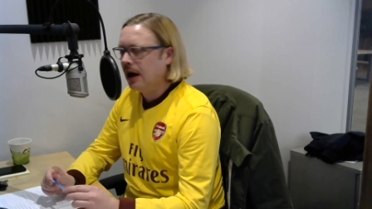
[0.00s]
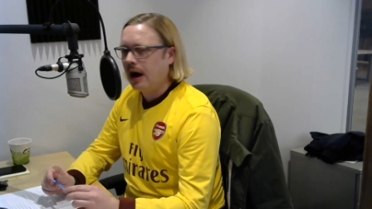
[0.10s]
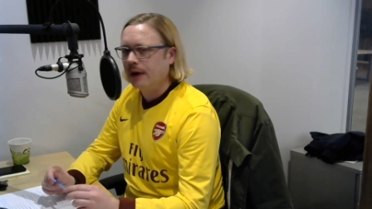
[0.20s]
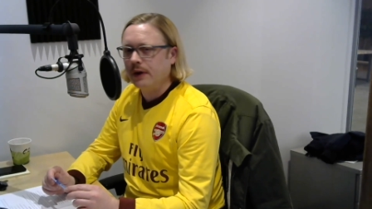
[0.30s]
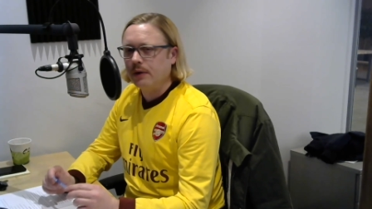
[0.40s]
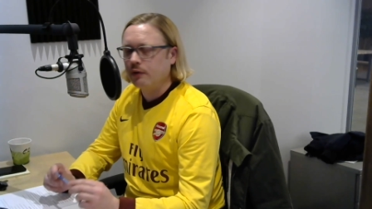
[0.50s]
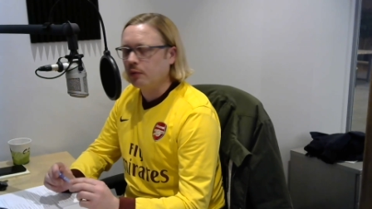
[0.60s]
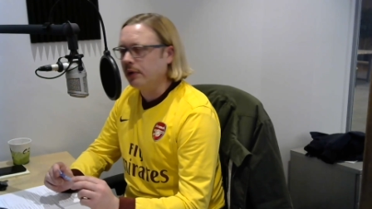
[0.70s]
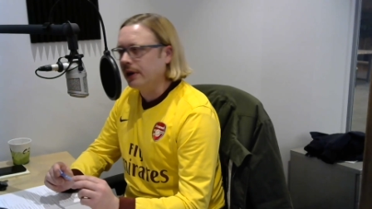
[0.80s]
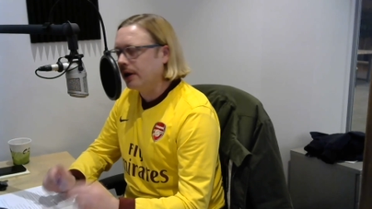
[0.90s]
I thought it was a
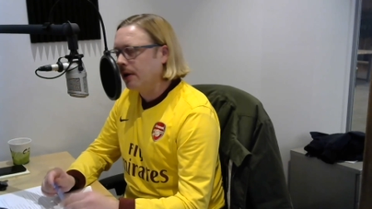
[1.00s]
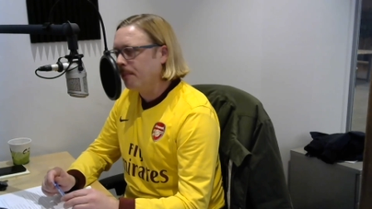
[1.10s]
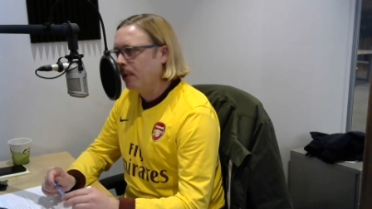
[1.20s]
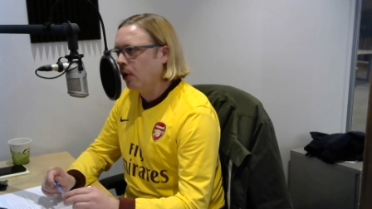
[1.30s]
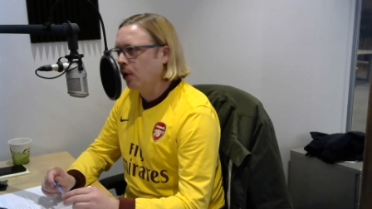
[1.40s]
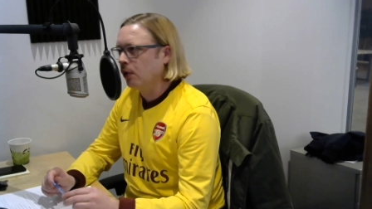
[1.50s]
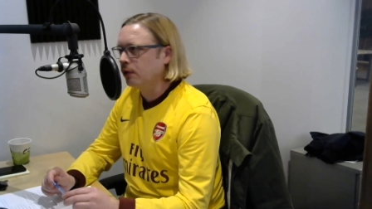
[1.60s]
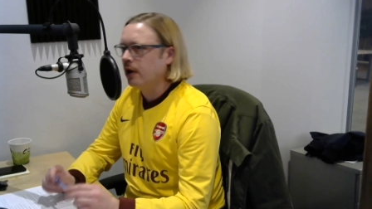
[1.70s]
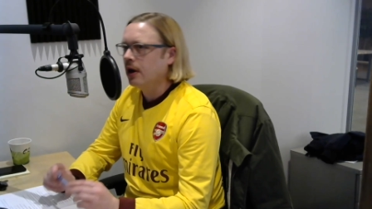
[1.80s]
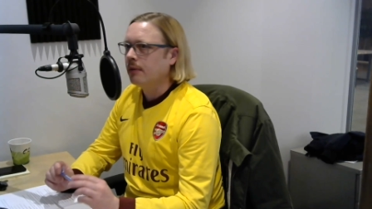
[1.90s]
really
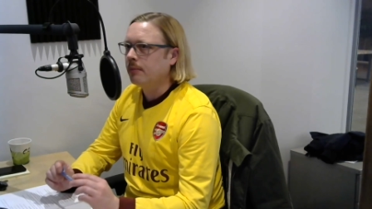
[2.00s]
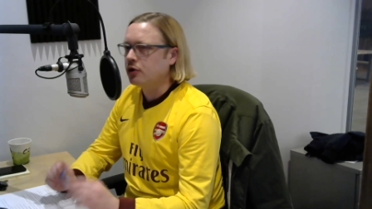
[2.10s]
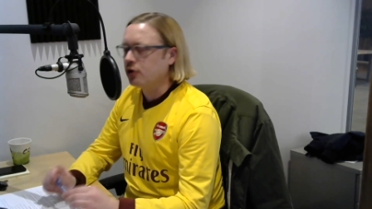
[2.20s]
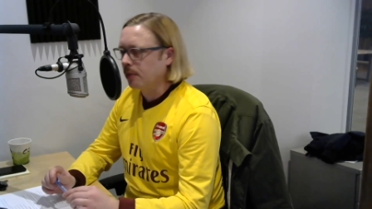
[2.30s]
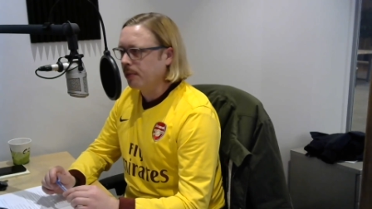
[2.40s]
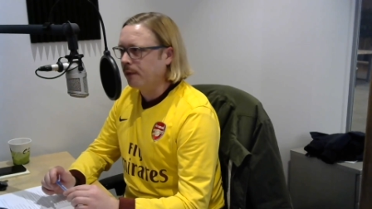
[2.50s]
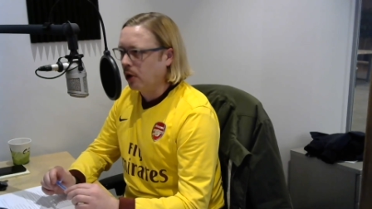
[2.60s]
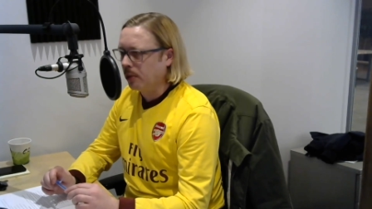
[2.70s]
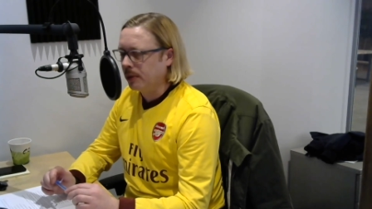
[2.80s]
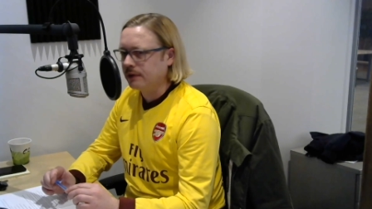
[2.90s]
composed, mature
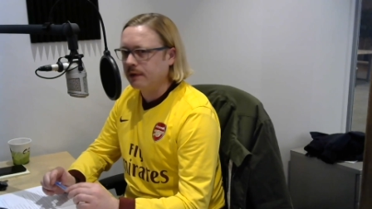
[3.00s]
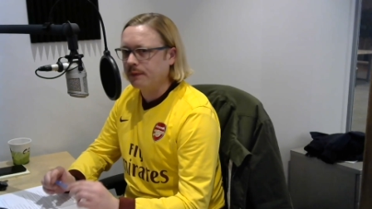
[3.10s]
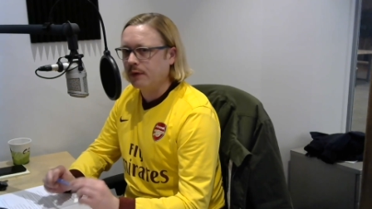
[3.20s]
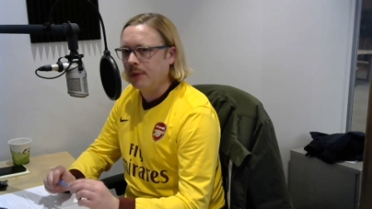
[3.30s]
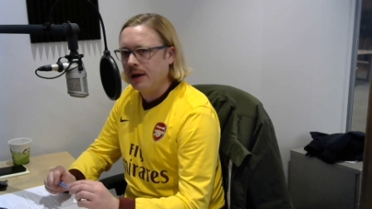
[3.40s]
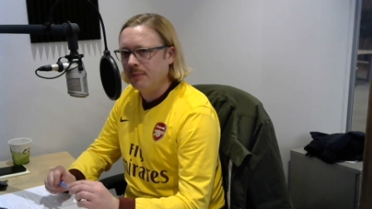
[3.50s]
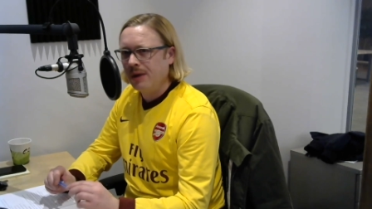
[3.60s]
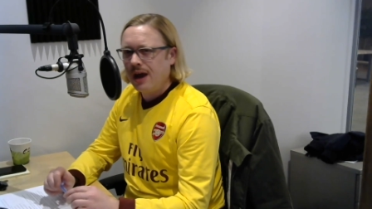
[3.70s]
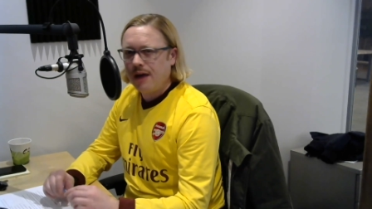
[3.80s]
performance from him.